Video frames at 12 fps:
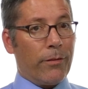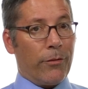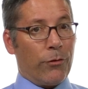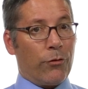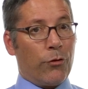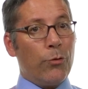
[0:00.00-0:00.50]

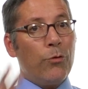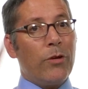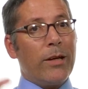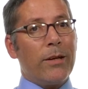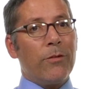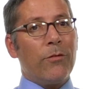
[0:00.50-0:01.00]
there's two
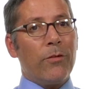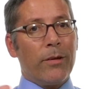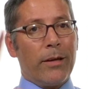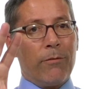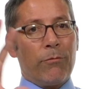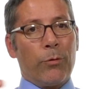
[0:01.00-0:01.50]
genes
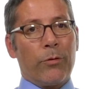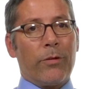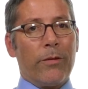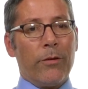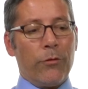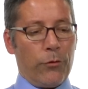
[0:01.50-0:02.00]

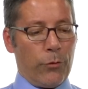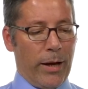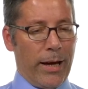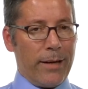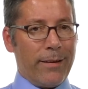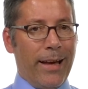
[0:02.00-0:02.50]
influencing this
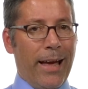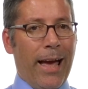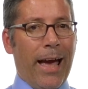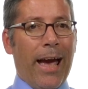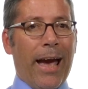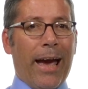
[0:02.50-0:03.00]
trait,
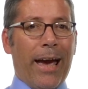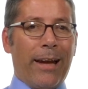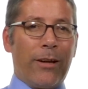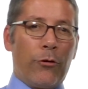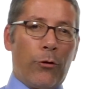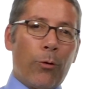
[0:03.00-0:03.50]

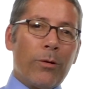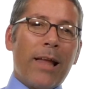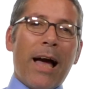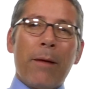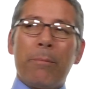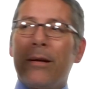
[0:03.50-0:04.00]
and in your
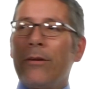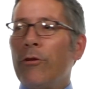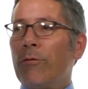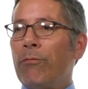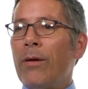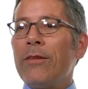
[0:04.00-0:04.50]
lab and in
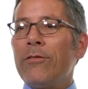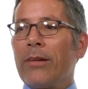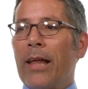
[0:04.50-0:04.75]
your friend's